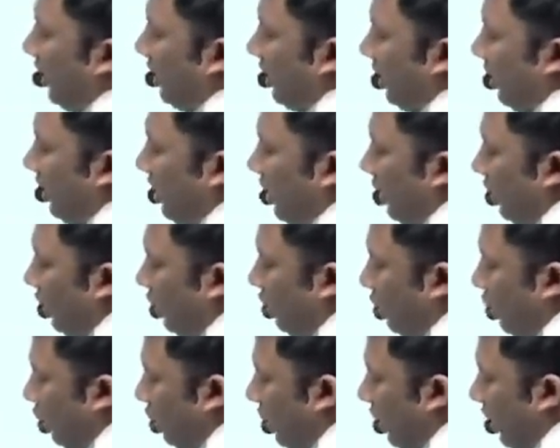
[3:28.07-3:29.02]
it.
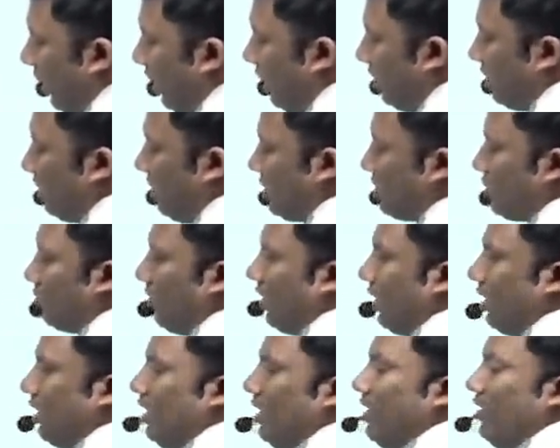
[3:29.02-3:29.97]
Doing this
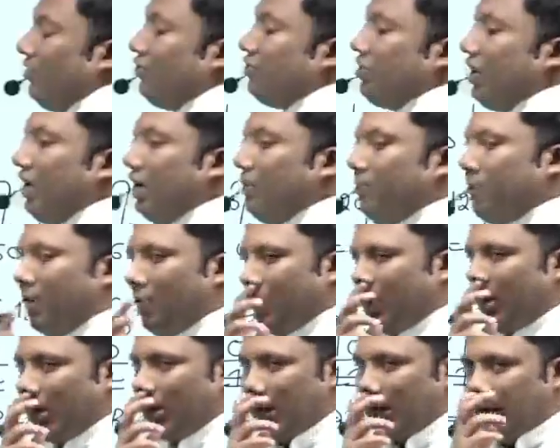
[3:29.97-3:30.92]
one, 3
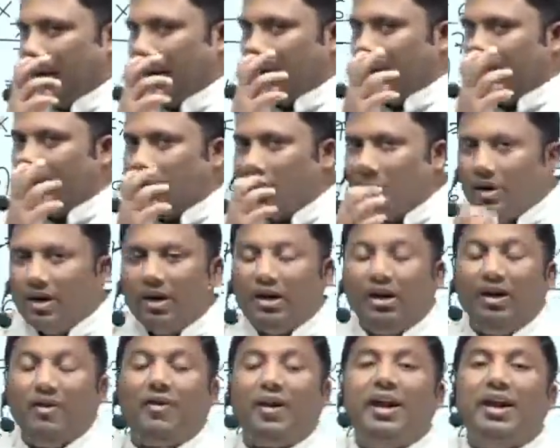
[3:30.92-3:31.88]
power 9
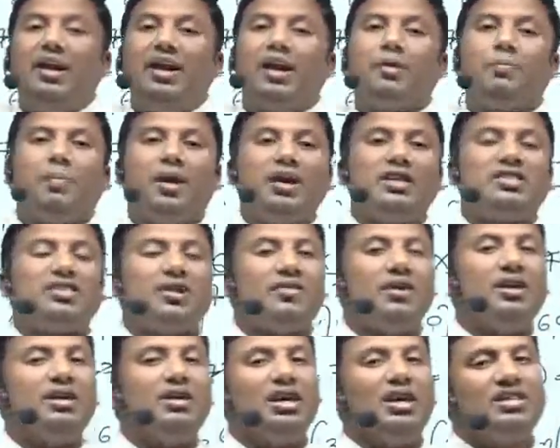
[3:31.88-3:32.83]
divided by
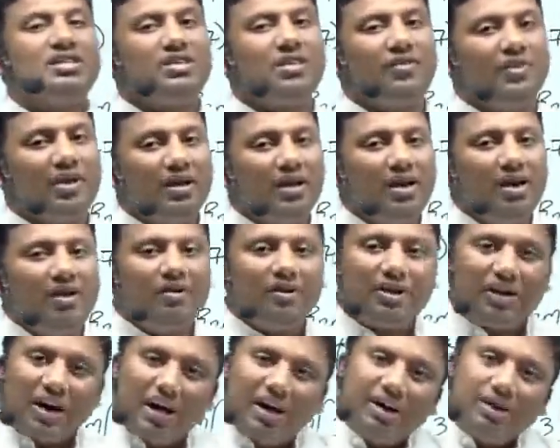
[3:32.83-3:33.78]
77.
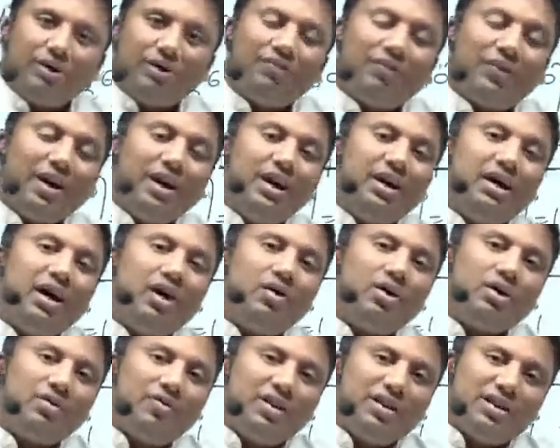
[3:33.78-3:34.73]
Try to find
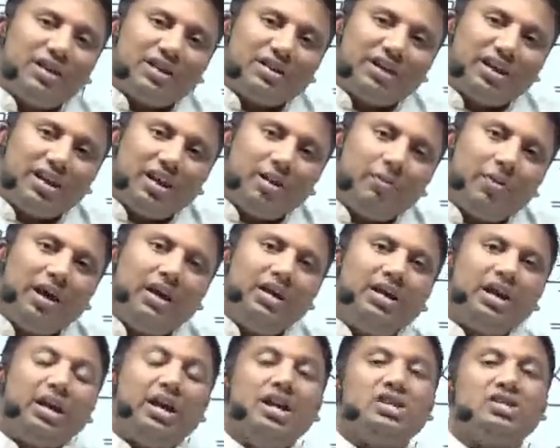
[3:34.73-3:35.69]
out whether the
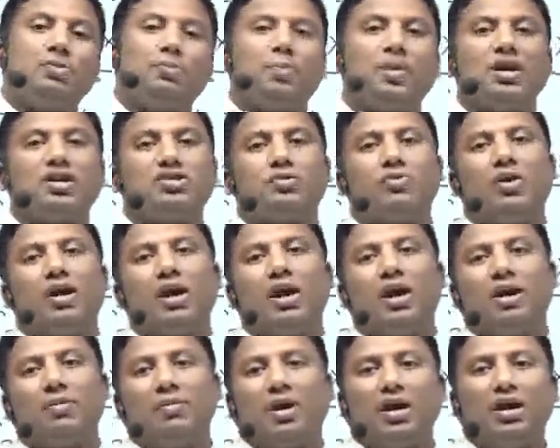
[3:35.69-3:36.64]
remainder is plus 1
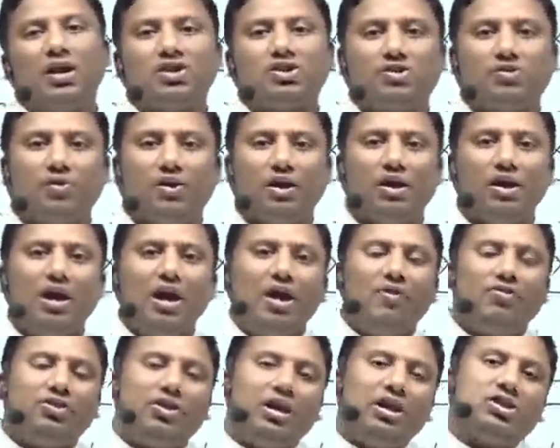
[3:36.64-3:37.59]
or minus 1.
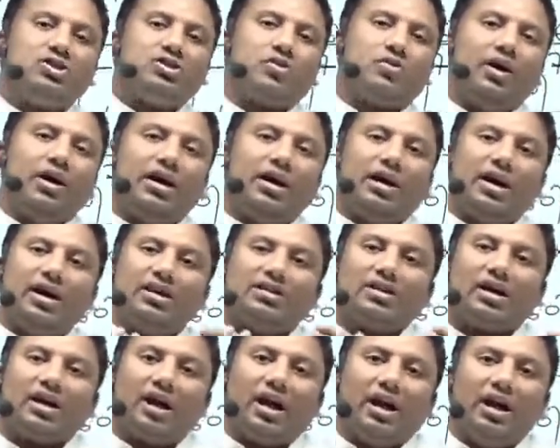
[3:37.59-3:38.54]
3 square
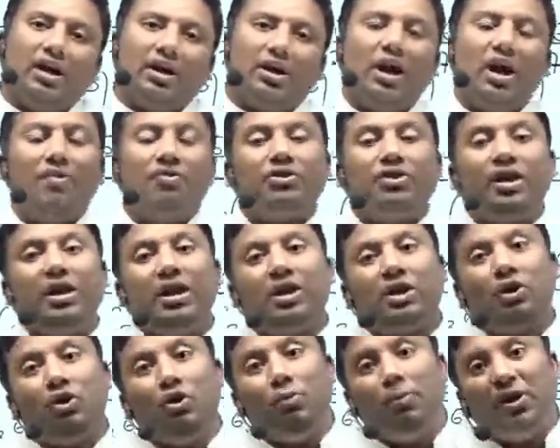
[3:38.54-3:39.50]
is 9. 3
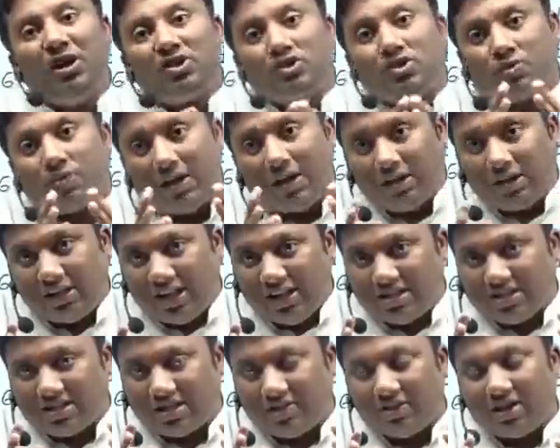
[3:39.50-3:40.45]
cube is
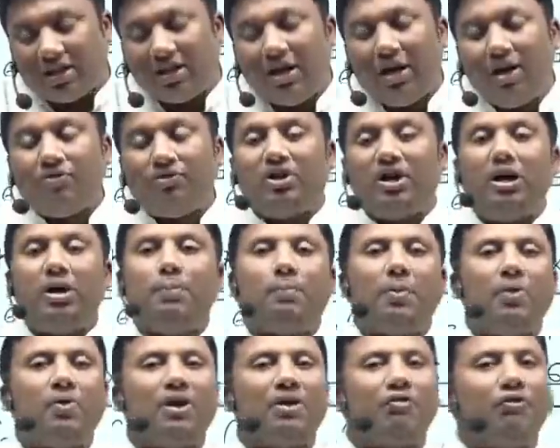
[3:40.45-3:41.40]
27. 3
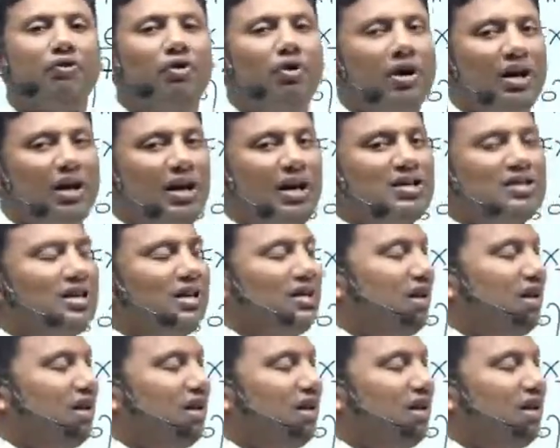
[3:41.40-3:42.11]
power 4 is